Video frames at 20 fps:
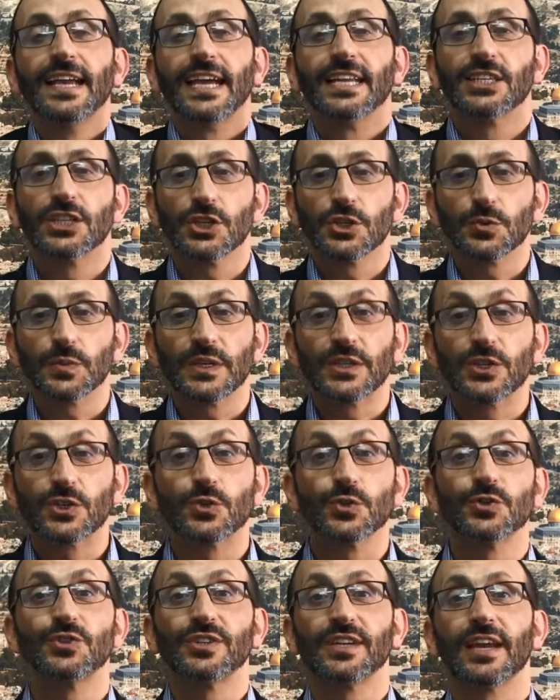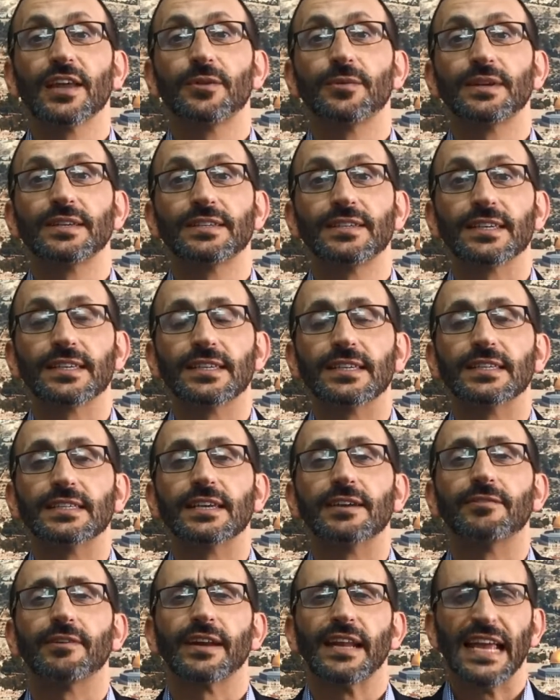And since we stood together in
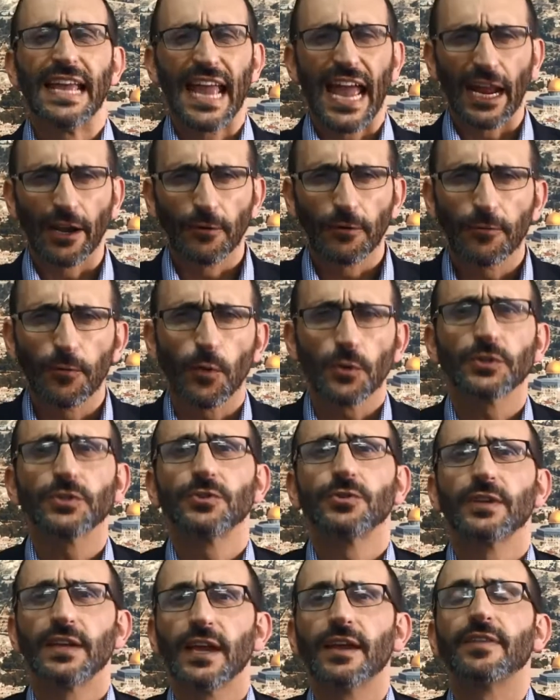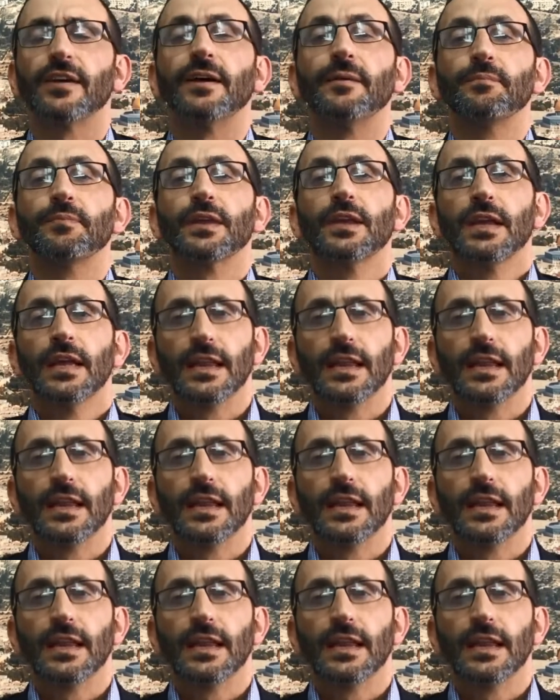67 and fought together,